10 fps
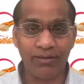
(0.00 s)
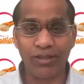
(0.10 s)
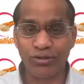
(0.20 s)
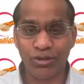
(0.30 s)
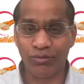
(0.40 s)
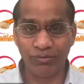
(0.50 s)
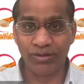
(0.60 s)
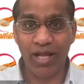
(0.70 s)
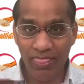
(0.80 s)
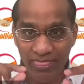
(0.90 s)
that's
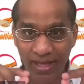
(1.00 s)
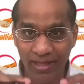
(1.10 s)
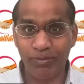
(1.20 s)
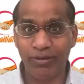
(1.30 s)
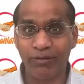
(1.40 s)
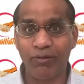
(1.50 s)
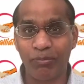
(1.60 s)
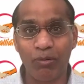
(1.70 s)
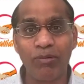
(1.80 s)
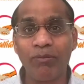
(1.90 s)
cured. That
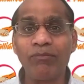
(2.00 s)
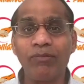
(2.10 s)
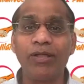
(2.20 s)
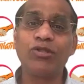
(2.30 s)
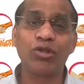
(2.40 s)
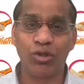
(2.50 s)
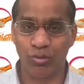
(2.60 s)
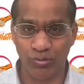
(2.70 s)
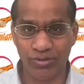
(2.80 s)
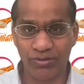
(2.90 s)
particular problem is
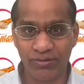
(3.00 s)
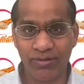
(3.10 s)
cured.